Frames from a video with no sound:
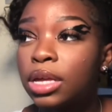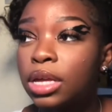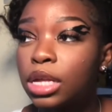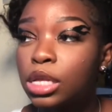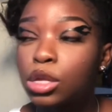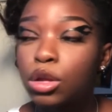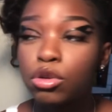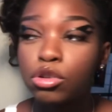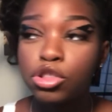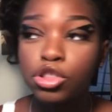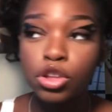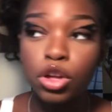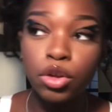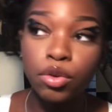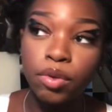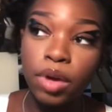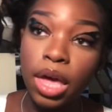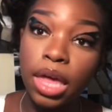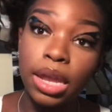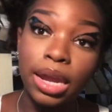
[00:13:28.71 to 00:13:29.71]
It's going to show
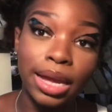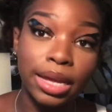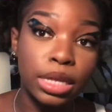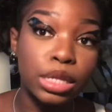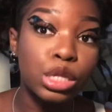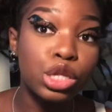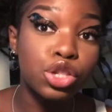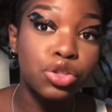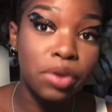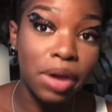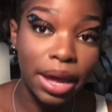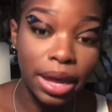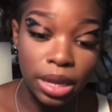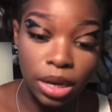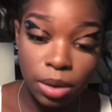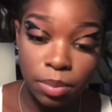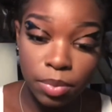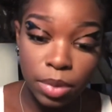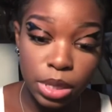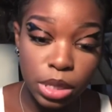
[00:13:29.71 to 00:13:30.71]
you, like, it's tracking
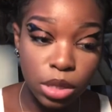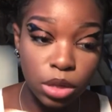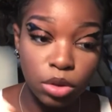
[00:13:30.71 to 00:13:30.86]
the bus.